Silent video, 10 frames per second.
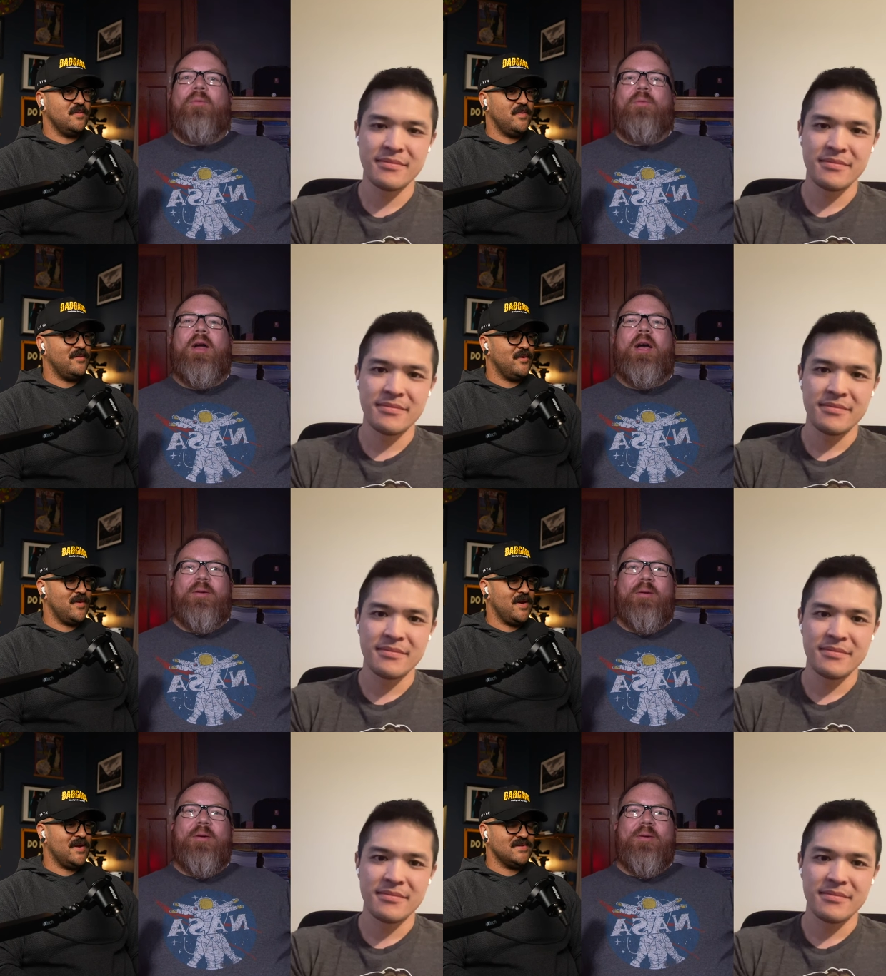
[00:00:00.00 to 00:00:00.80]
Speaker 1: bubble,
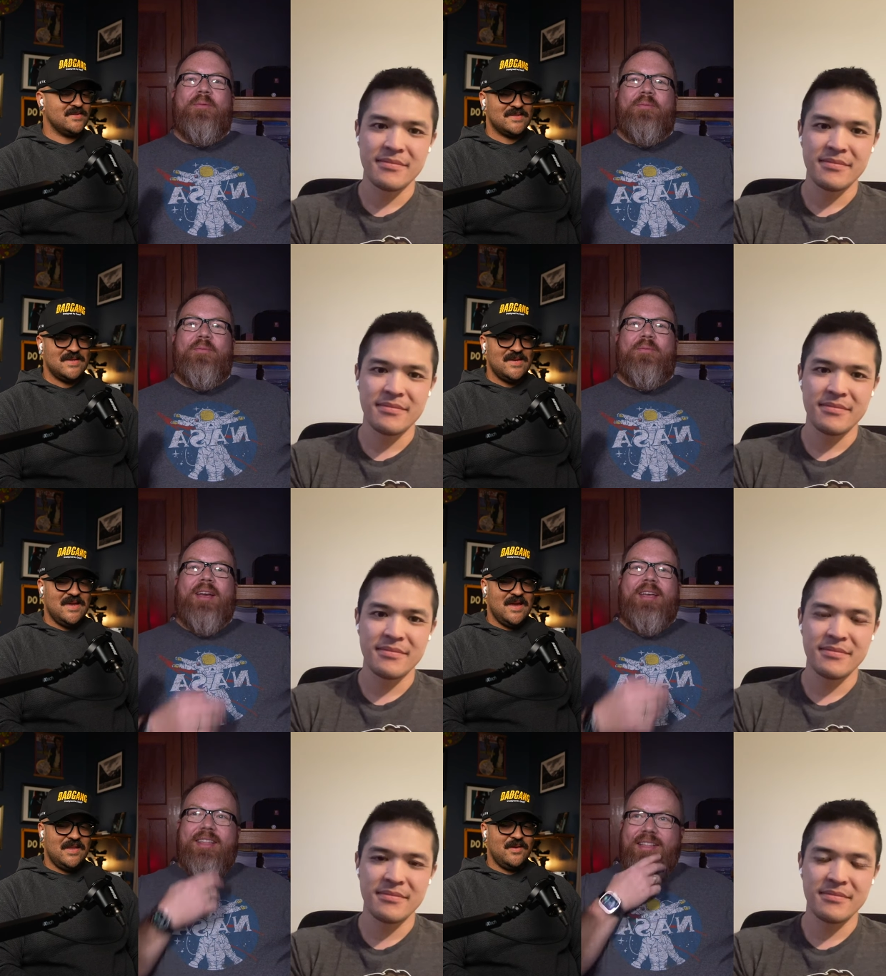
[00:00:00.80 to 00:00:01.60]
right? Because right.
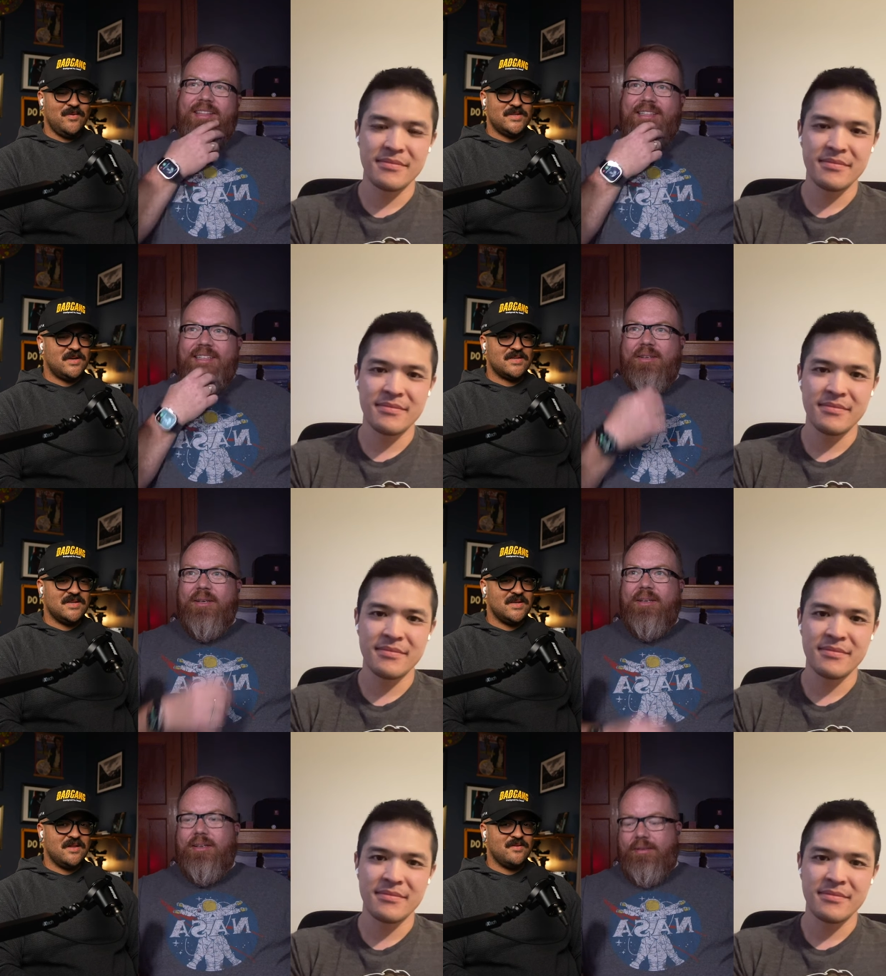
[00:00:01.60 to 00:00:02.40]
I think we talked in
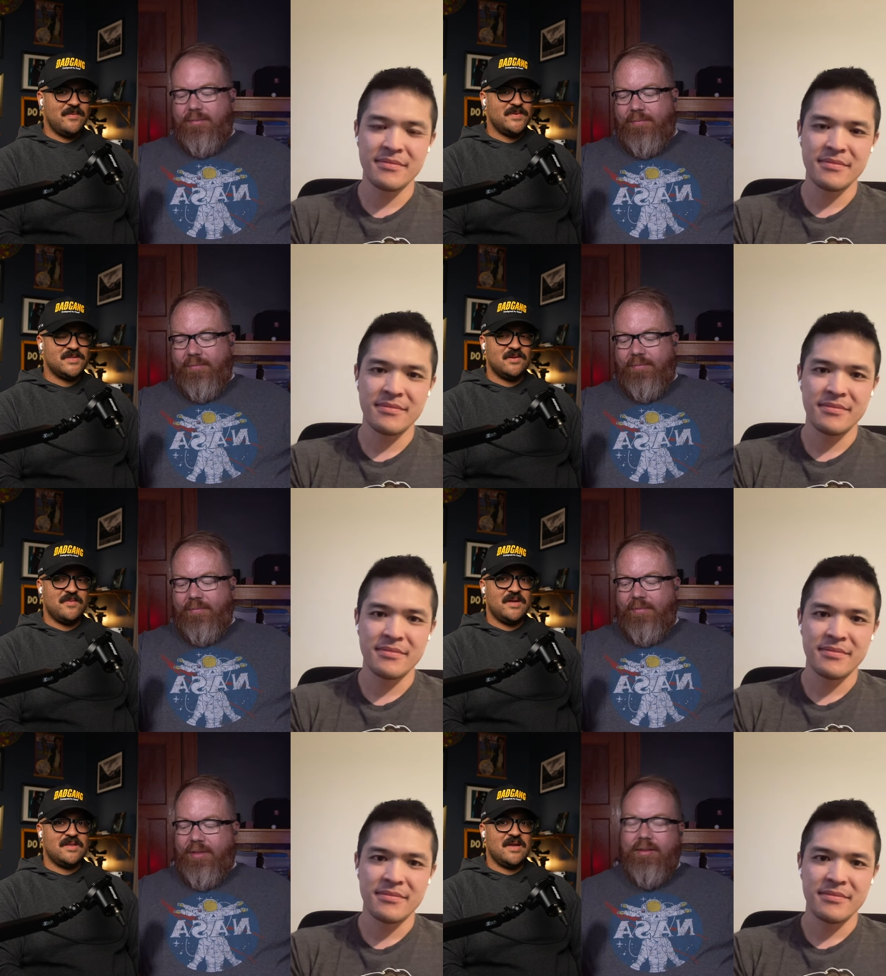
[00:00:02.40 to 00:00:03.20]
another episode
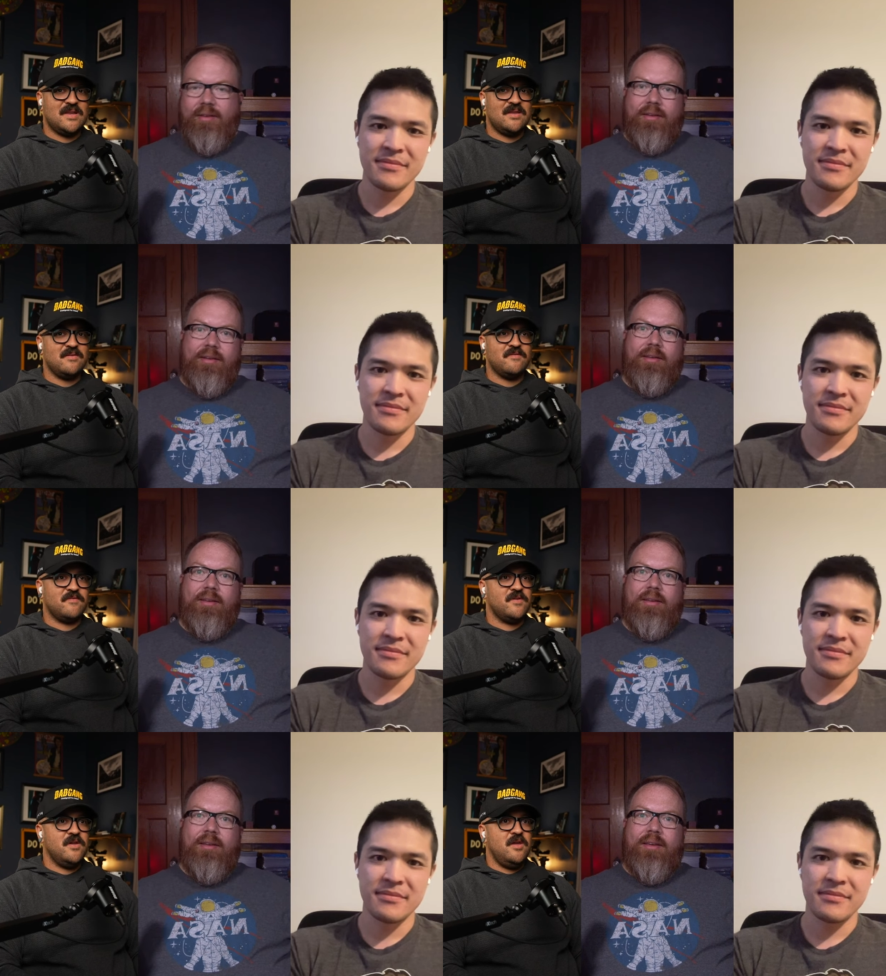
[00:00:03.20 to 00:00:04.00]
about the idea of
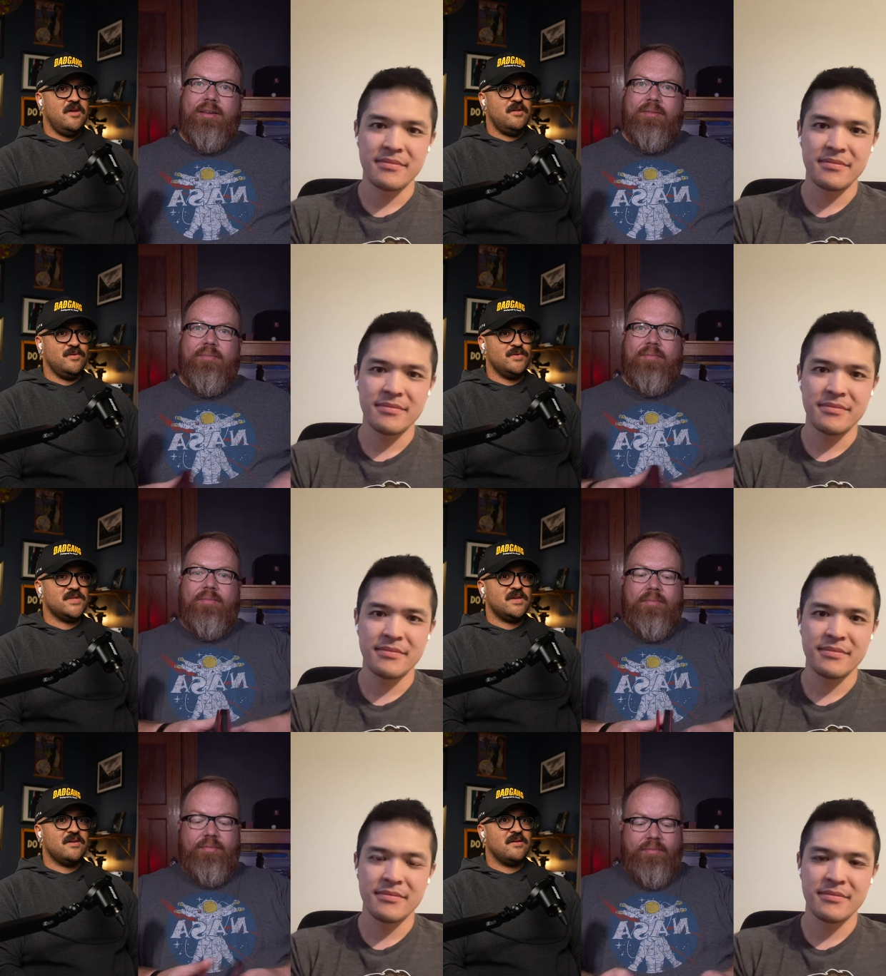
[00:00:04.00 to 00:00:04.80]

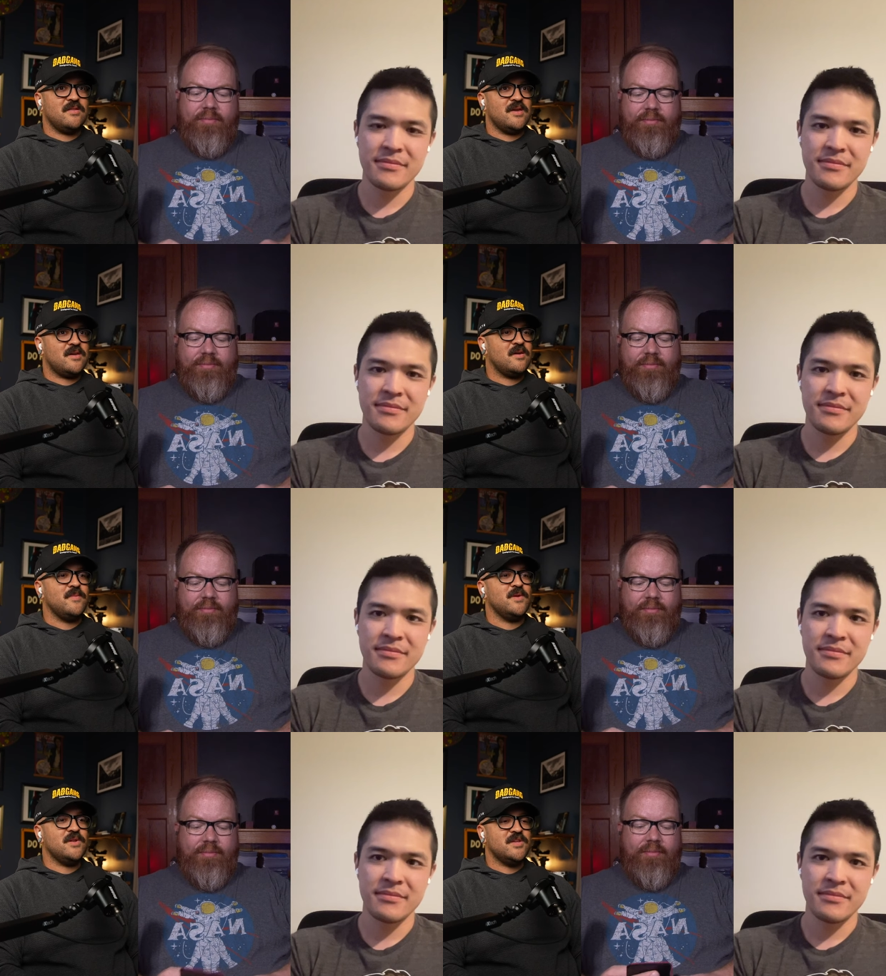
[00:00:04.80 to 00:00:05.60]
losing like
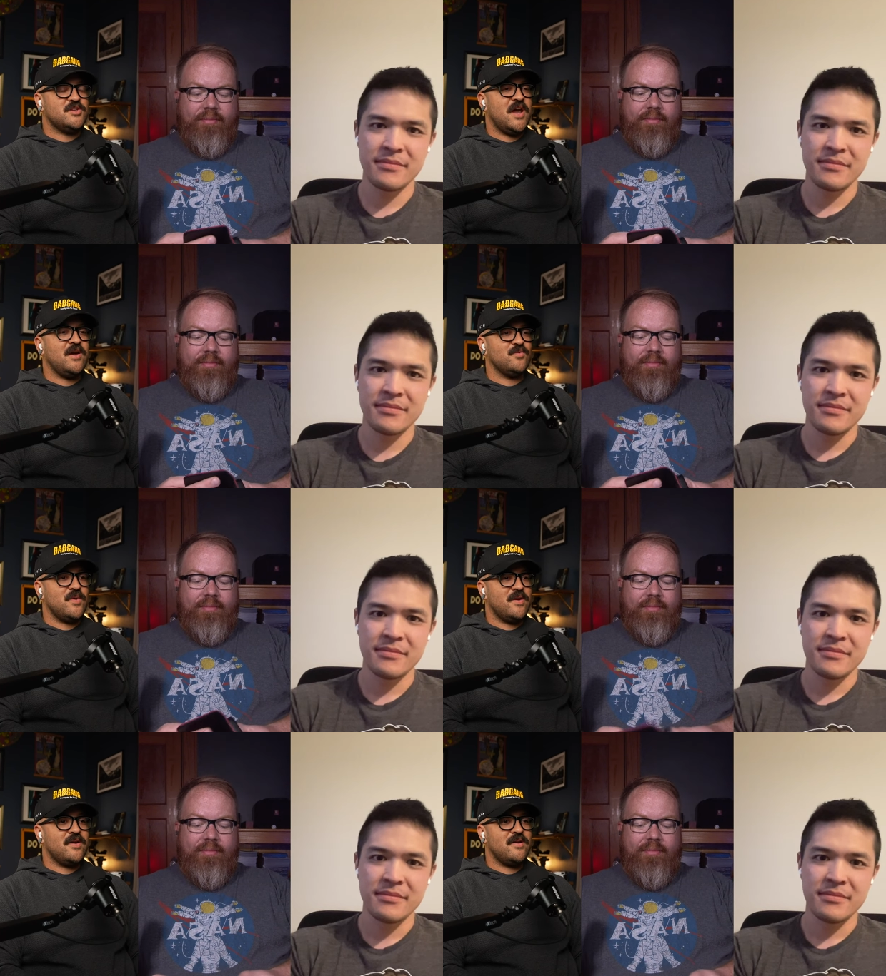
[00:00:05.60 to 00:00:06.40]
community child
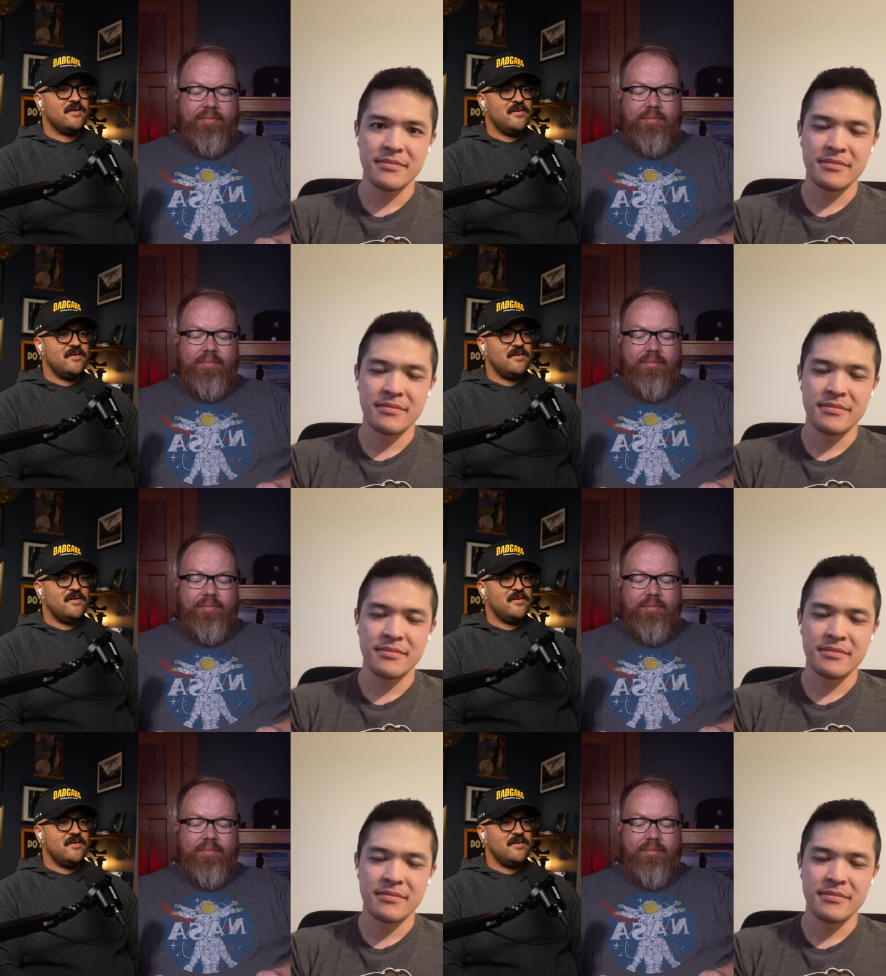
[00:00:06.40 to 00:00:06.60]
rearing.